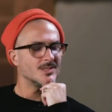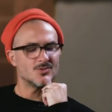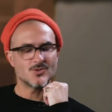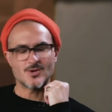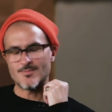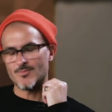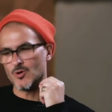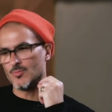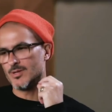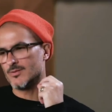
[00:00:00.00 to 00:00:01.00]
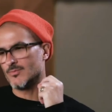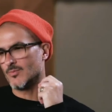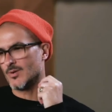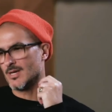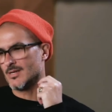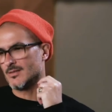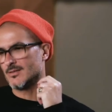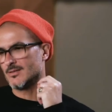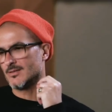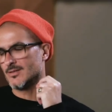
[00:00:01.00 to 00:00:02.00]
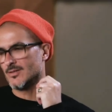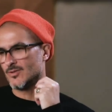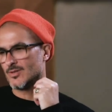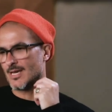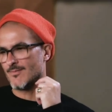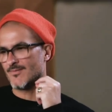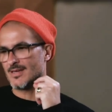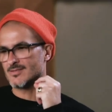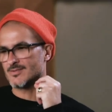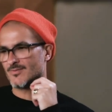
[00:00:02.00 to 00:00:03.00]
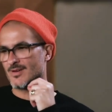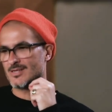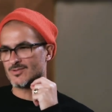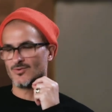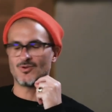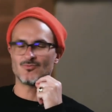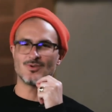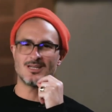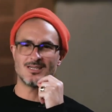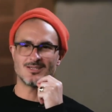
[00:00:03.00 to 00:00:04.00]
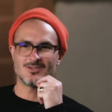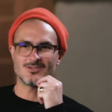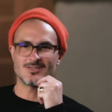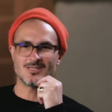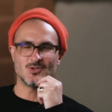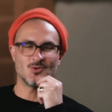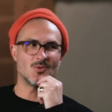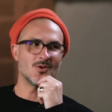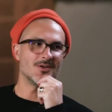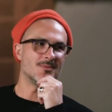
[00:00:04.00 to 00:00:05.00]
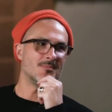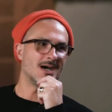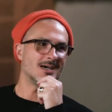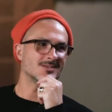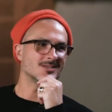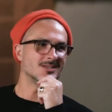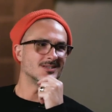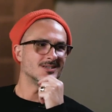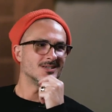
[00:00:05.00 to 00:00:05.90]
there was a great moment when you came face to face, or not really, because I think you were wearing a mask, and